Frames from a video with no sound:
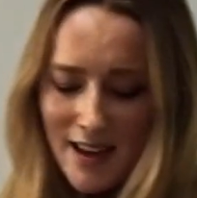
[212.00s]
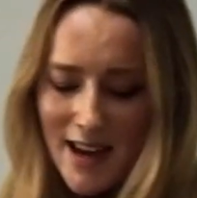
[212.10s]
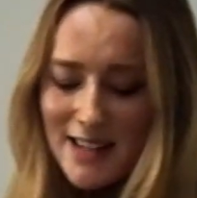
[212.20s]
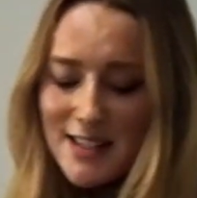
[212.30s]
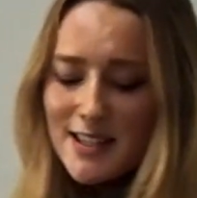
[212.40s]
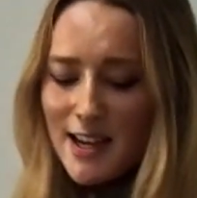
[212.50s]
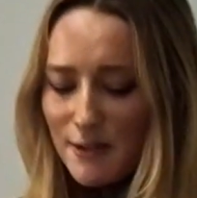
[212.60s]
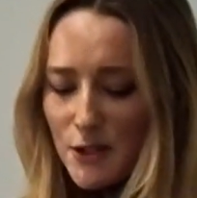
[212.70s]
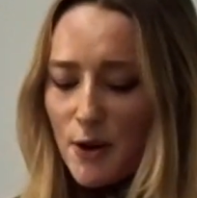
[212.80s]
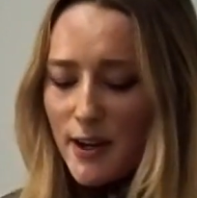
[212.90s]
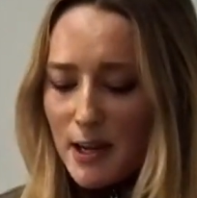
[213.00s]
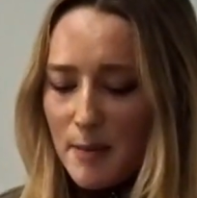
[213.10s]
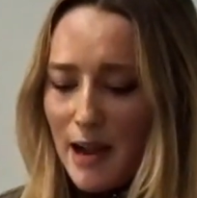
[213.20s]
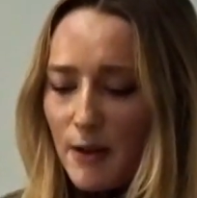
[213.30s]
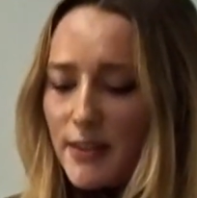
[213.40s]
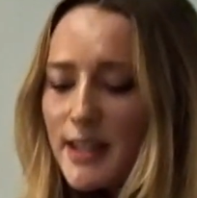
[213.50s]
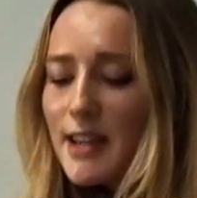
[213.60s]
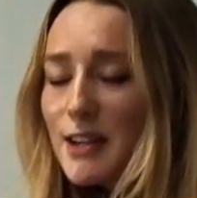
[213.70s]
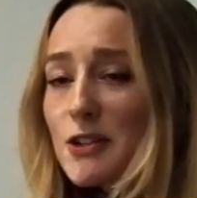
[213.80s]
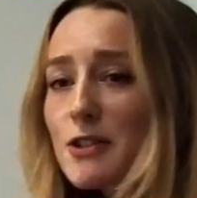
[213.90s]
Instead of talking about the
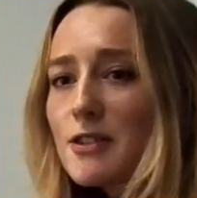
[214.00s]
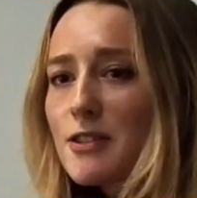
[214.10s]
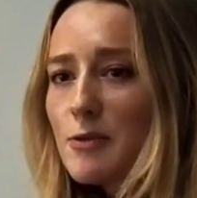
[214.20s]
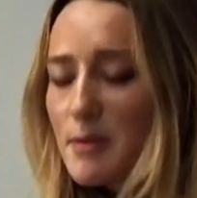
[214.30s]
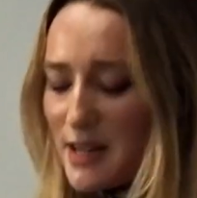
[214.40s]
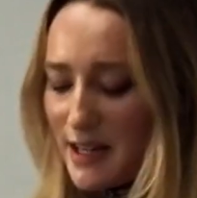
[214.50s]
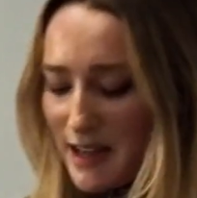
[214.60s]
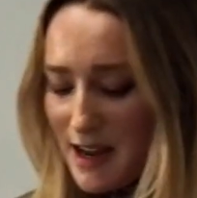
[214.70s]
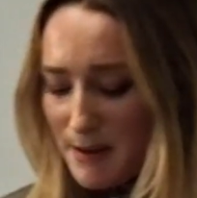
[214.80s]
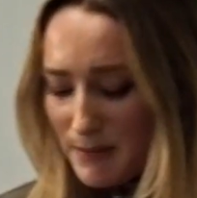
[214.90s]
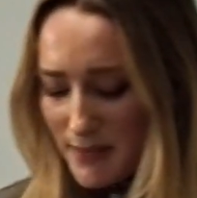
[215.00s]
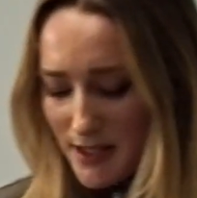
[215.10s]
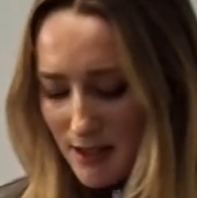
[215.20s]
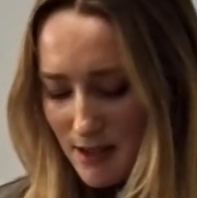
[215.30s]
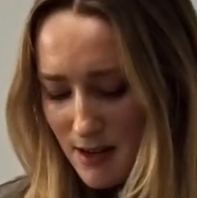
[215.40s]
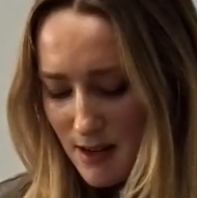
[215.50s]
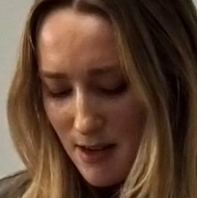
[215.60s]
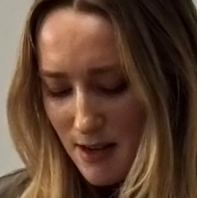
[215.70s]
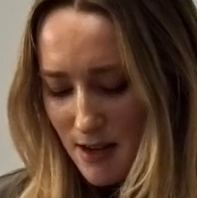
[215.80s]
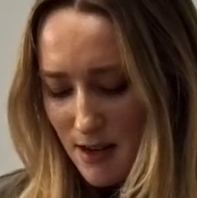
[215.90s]
issues for women in games,
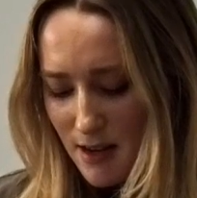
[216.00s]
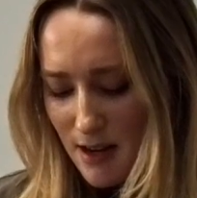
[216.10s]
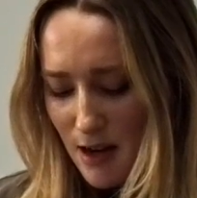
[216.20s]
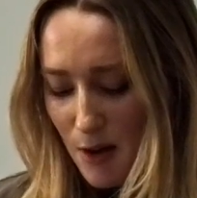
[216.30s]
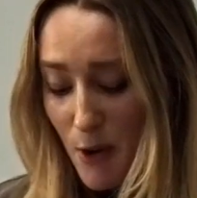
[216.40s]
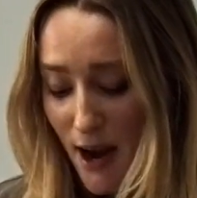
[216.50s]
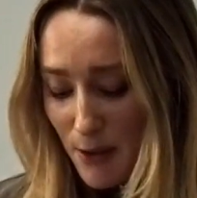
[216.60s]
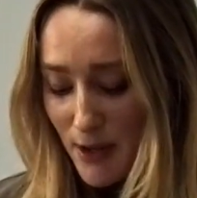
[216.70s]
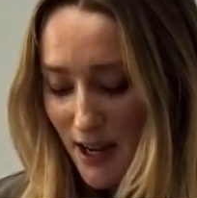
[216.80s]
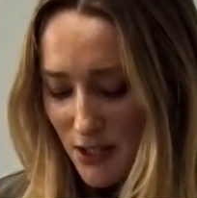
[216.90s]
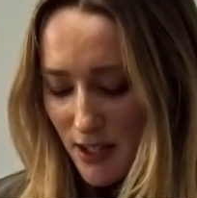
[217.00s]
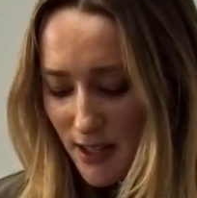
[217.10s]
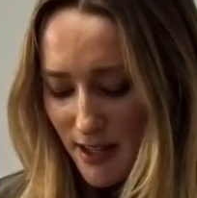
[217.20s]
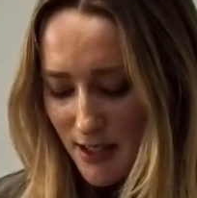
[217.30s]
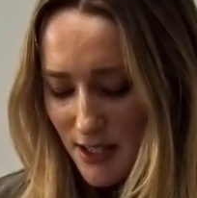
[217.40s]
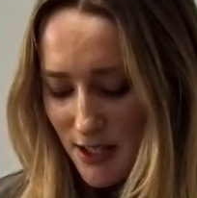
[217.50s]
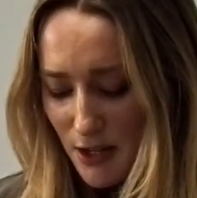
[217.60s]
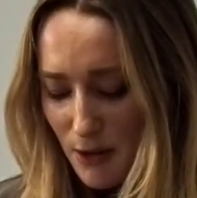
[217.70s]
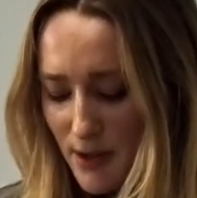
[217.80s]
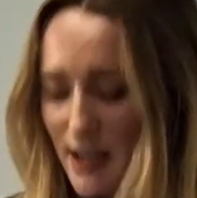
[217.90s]
what I would actually like to
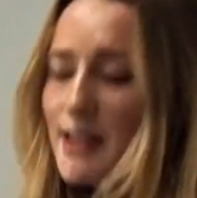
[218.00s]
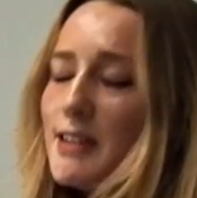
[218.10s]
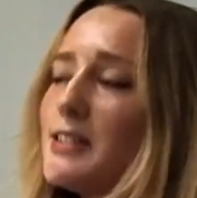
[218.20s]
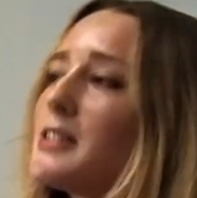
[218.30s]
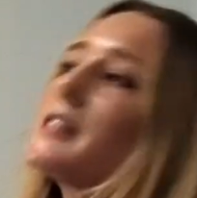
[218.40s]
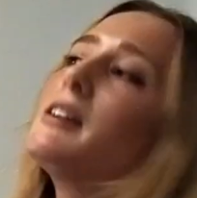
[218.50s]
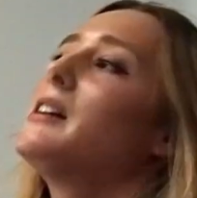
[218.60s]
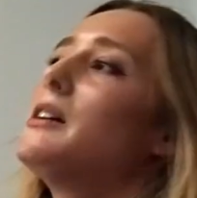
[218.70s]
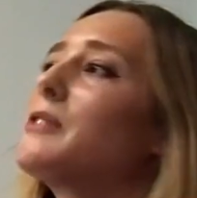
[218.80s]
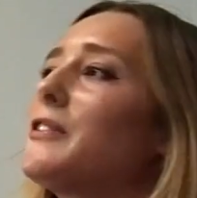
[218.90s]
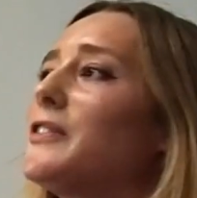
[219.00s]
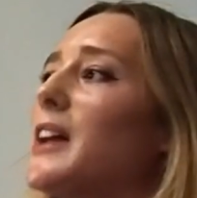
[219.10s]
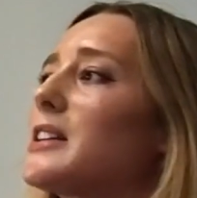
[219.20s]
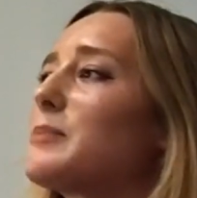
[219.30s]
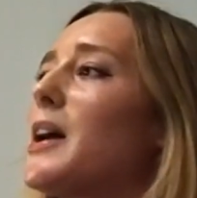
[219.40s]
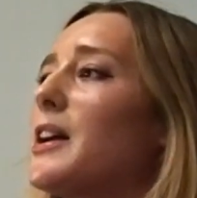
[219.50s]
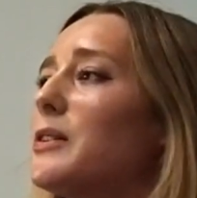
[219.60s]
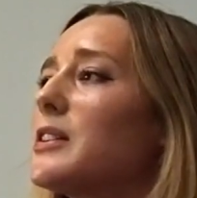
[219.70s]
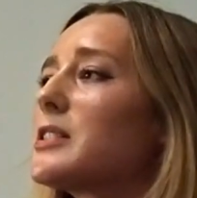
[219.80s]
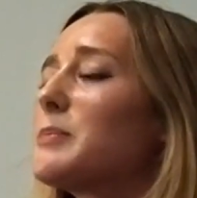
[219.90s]
do is reflect my
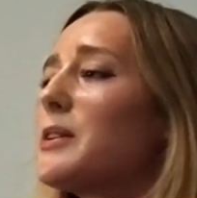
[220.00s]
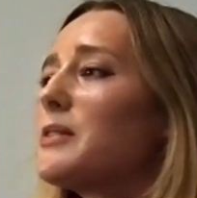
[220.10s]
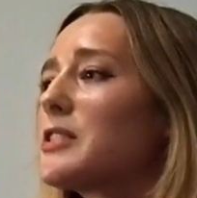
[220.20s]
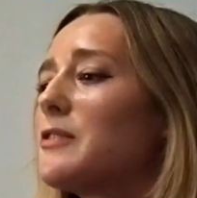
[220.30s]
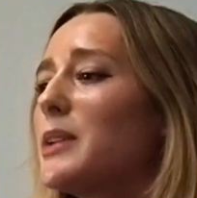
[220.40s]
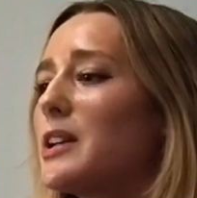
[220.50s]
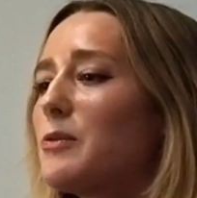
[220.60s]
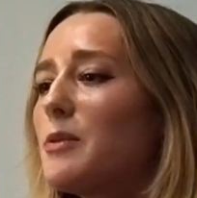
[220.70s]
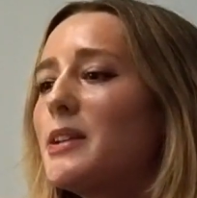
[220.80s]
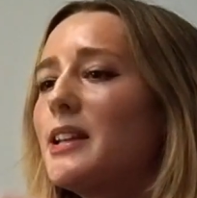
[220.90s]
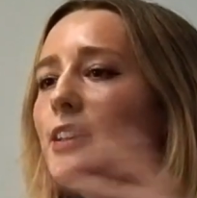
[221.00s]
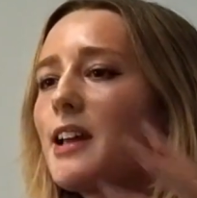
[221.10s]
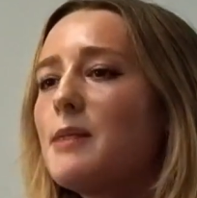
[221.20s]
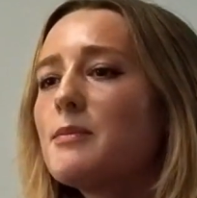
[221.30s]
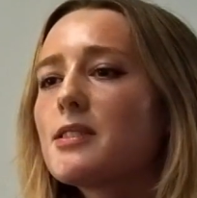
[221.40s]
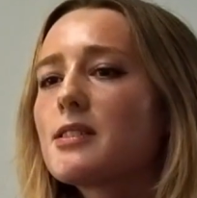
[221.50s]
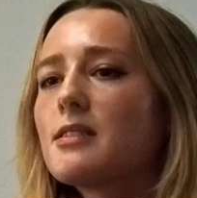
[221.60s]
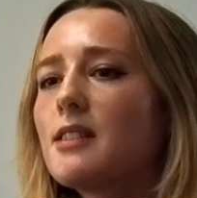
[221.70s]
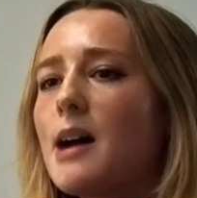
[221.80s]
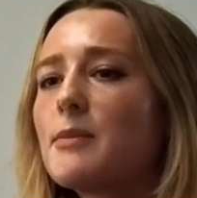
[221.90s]
own experience of being a woman in games.
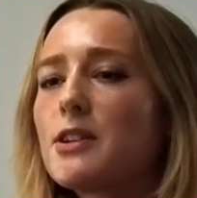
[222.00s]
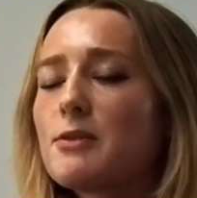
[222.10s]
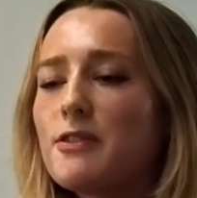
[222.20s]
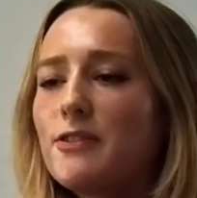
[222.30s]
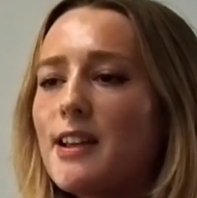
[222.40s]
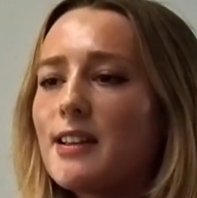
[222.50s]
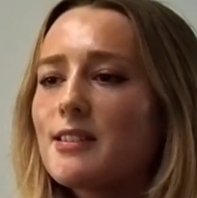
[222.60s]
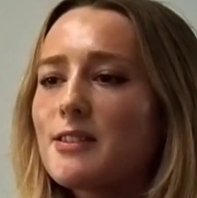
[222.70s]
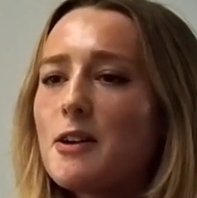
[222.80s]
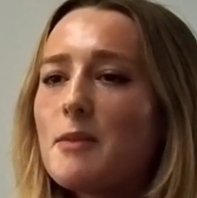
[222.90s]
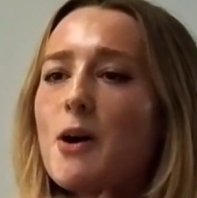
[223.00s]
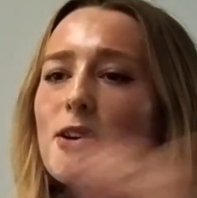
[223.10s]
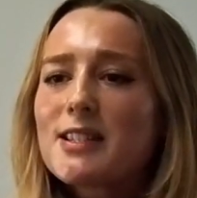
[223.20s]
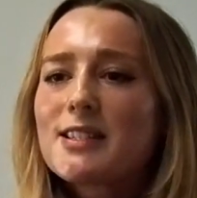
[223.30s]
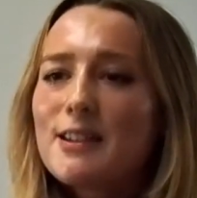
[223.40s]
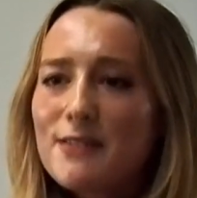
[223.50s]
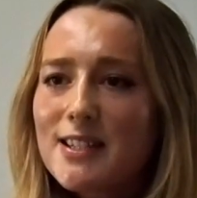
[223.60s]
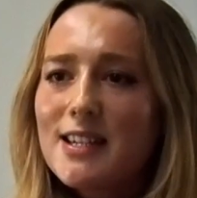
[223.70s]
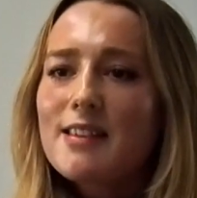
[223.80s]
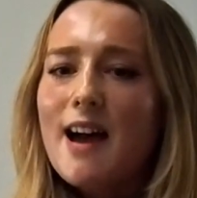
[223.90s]
I'm going to reflect the
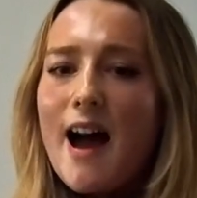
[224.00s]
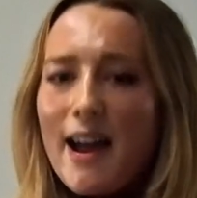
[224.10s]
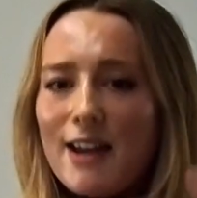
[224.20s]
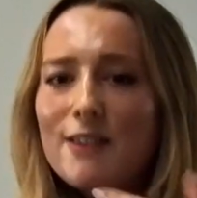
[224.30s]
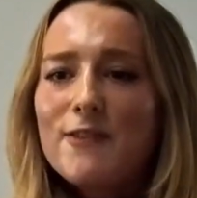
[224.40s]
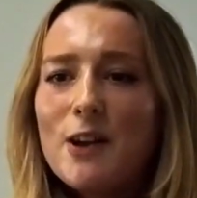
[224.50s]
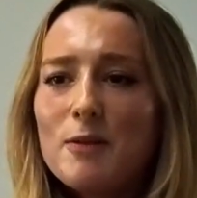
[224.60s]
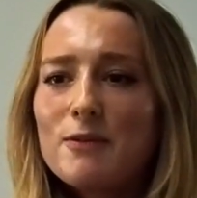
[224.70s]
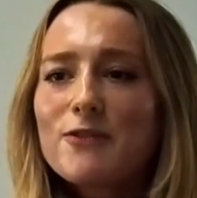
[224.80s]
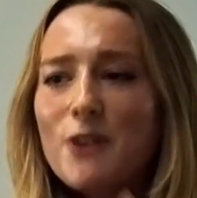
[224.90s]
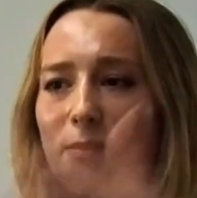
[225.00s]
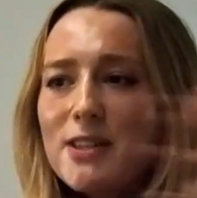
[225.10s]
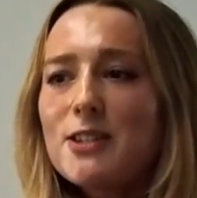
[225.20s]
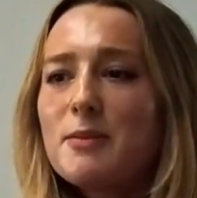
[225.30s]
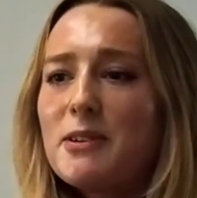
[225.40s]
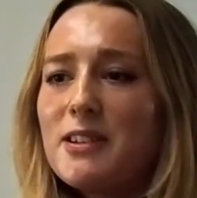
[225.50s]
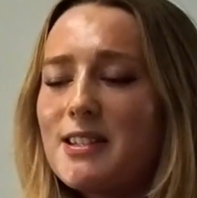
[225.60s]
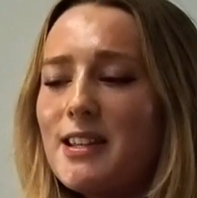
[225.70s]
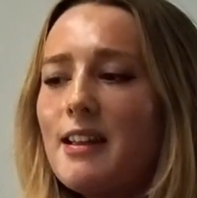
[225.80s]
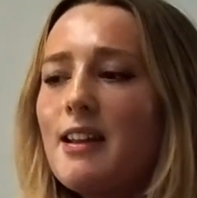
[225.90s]
positivity that I have felt from this
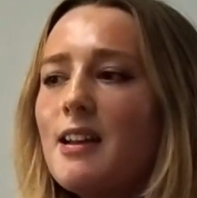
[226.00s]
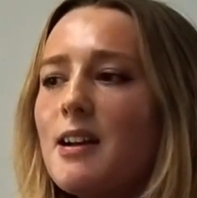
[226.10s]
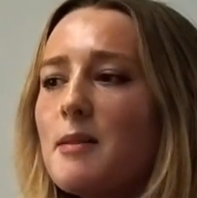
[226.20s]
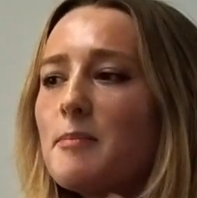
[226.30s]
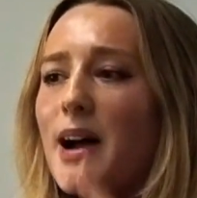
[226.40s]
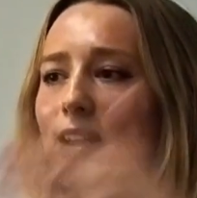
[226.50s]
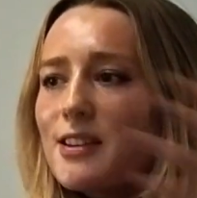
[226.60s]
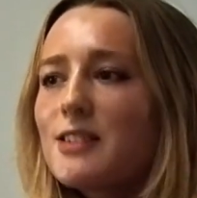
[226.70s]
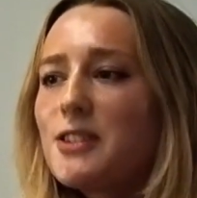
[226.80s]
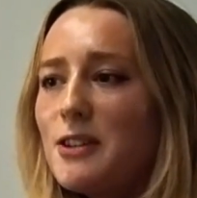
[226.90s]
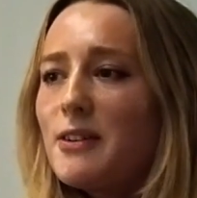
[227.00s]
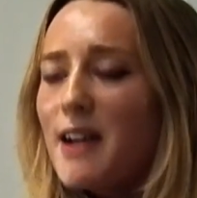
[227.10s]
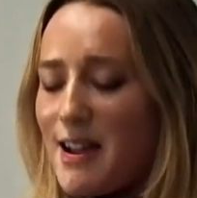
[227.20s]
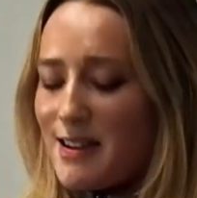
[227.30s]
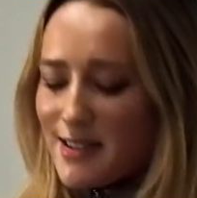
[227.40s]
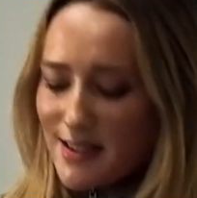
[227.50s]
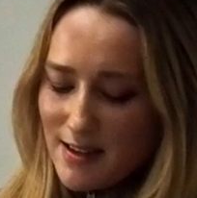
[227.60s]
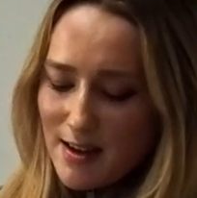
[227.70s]
community back to you guys.